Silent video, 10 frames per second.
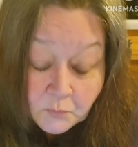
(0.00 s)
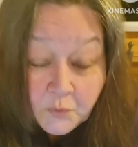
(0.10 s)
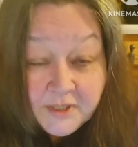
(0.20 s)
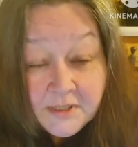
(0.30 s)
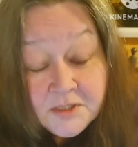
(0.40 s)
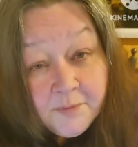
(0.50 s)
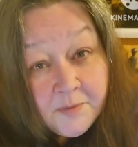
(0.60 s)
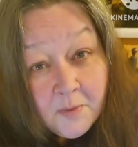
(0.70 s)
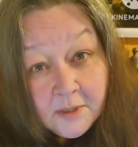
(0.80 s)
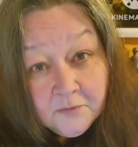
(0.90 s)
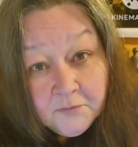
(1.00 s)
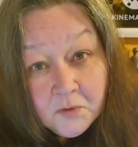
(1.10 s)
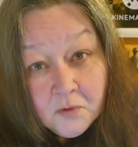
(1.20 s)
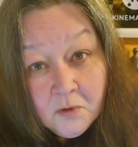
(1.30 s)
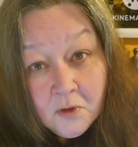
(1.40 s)
We need to be
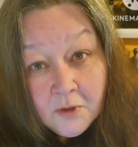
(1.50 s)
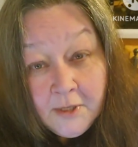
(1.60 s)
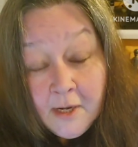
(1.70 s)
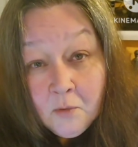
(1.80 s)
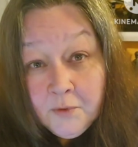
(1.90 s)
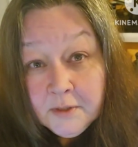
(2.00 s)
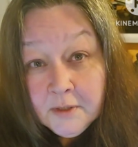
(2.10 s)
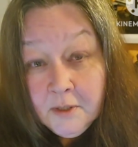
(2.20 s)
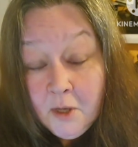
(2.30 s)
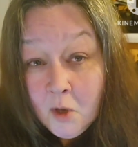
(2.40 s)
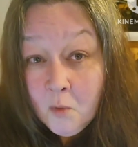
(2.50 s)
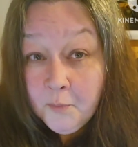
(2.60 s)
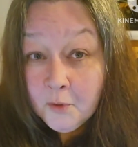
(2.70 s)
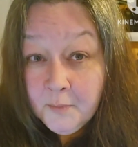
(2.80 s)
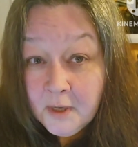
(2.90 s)
mindful on how we can help
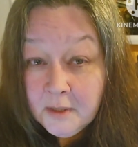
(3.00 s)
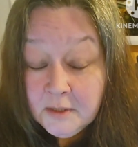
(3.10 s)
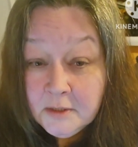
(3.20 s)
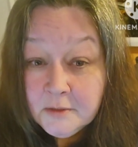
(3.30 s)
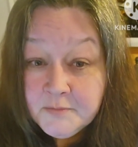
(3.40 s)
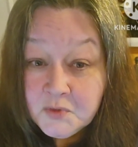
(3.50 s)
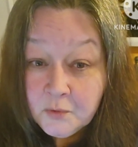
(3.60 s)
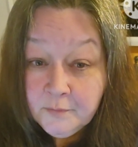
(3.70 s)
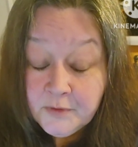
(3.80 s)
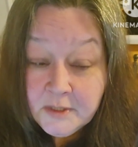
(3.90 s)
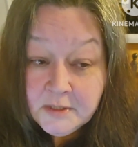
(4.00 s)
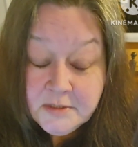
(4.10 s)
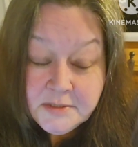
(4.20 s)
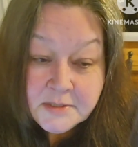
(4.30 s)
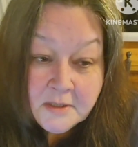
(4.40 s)
our body absorb
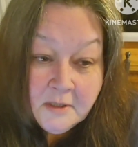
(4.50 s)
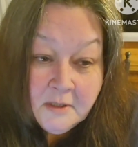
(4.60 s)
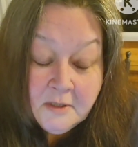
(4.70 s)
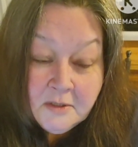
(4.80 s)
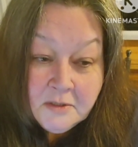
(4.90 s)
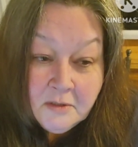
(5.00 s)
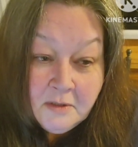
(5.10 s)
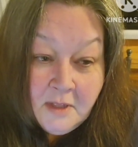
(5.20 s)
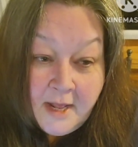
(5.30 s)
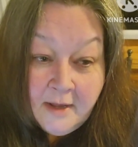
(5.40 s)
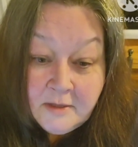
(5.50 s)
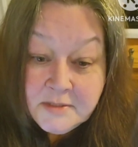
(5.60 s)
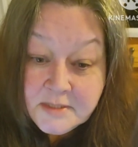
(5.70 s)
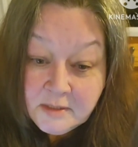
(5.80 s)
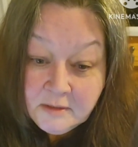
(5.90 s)
things,
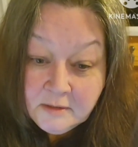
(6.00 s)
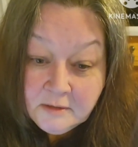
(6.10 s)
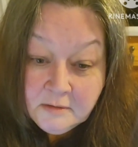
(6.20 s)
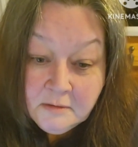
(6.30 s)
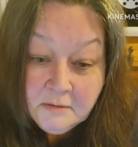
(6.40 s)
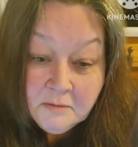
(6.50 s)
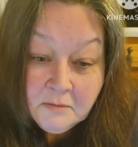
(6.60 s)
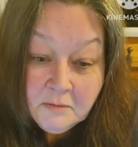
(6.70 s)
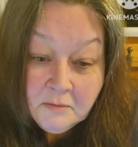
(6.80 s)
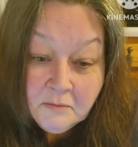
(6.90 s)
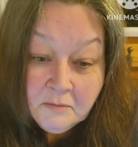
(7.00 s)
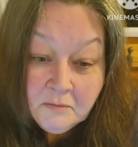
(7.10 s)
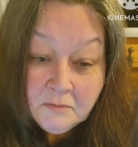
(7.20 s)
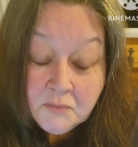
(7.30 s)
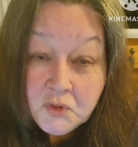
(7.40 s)
as in
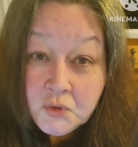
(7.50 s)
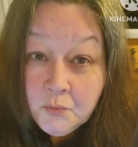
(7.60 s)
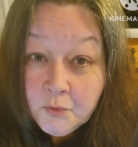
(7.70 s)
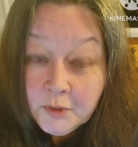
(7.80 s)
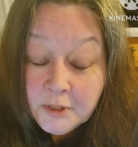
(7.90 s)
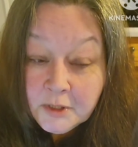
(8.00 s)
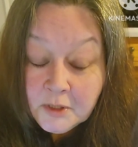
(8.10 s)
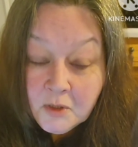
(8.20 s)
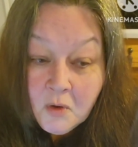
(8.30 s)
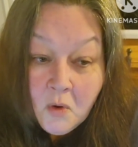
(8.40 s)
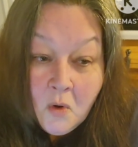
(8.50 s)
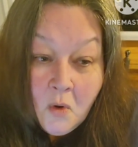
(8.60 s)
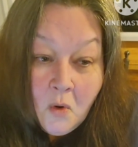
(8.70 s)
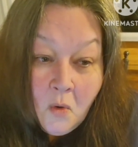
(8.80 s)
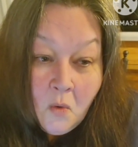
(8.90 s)
turmeric,
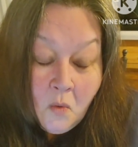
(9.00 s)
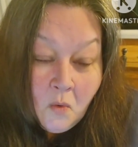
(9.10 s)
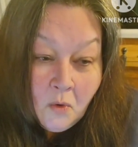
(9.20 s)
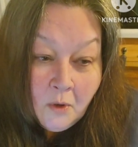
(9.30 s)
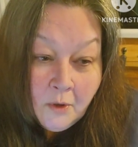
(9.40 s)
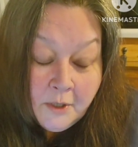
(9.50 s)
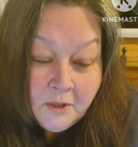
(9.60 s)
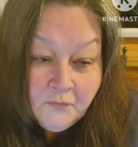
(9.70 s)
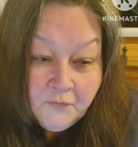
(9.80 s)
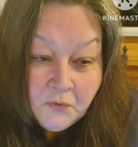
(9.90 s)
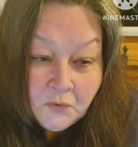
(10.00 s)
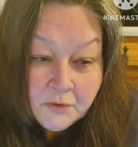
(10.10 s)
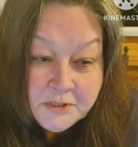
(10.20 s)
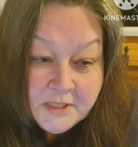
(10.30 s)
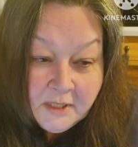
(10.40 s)
or if you're
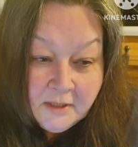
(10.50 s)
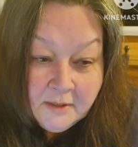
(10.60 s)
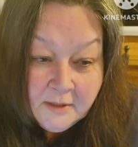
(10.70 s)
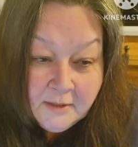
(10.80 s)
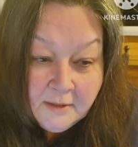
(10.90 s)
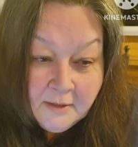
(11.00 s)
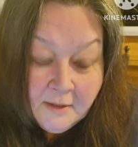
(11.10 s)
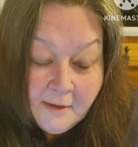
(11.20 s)
taking,